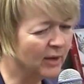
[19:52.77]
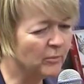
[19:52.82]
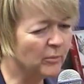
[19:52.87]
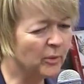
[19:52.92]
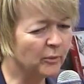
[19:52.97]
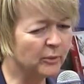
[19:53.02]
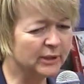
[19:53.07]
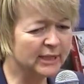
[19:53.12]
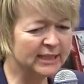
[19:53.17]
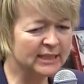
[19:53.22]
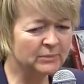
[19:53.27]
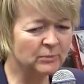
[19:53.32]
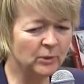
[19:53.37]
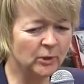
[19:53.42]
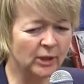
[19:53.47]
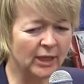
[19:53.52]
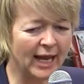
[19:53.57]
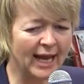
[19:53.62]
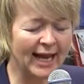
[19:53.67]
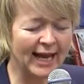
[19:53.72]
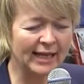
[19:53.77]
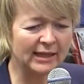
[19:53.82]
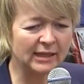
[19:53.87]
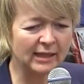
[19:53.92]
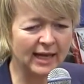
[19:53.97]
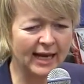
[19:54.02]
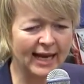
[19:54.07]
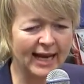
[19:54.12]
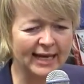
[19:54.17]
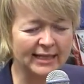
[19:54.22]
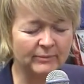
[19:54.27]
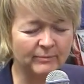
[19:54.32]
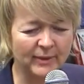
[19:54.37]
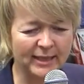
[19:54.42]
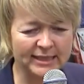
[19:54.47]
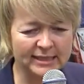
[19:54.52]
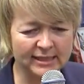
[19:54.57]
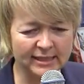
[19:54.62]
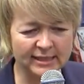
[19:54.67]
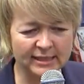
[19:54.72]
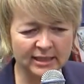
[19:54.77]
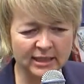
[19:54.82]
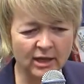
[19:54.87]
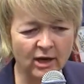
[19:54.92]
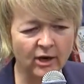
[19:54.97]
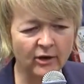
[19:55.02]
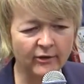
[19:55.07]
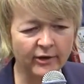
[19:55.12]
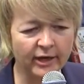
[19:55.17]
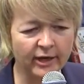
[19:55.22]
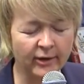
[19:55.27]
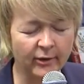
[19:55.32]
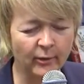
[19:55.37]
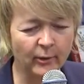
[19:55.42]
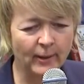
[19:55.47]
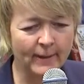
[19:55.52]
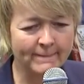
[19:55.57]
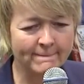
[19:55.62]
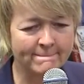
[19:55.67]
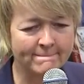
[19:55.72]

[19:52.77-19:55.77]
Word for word: But with this book, I had I had a basic scenario